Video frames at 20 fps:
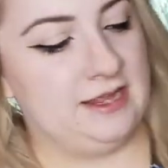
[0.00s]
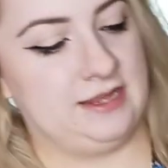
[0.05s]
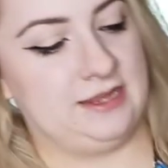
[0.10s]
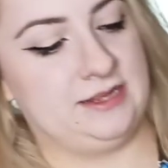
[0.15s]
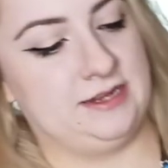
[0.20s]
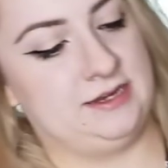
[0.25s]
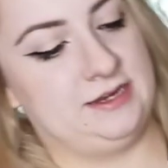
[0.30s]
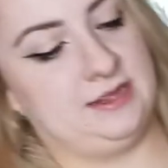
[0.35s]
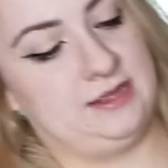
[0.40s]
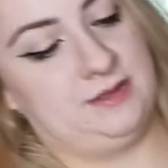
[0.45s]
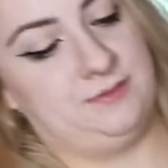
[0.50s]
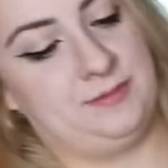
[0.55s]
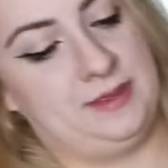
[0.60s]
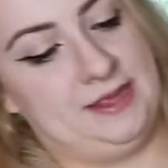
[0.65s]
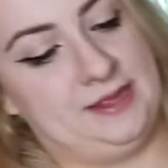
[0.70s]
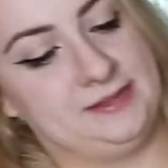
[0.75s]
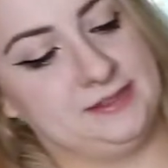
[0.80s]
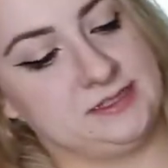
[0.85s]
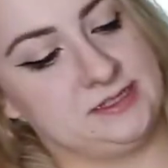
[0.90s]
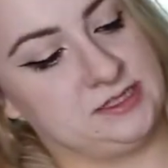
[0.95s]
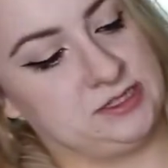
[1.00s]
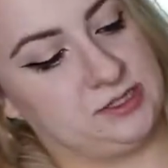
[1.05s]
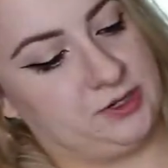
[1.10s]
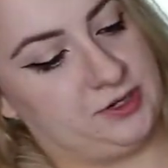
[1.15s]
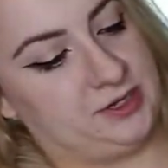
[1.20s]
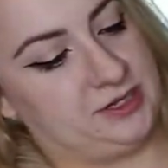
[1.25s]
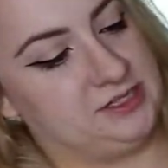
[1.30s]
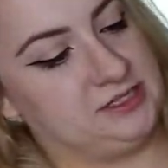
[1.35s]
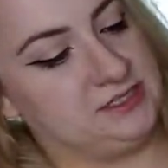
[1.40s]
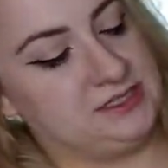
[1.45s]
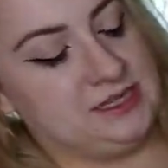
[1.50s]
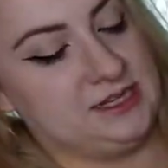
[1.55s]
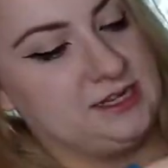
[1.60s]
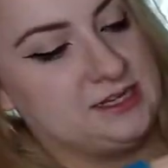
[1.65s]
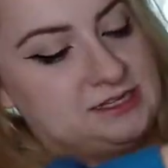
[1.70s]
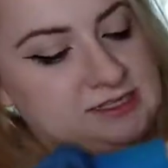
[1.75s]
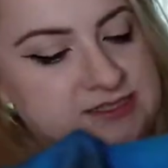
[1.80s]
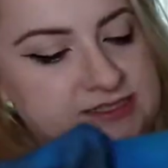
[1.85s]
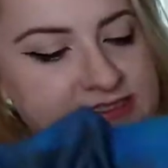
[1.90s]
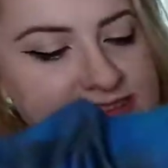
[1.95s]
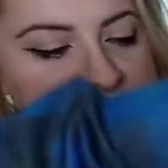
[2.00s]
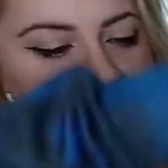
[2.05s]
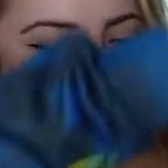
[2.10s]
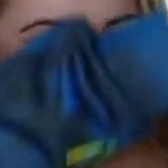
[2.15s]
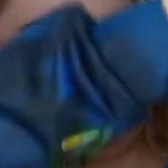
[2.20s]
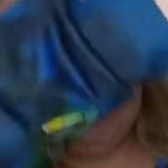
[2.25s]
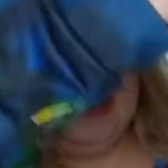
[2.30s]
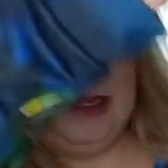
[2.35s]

in a men's 36.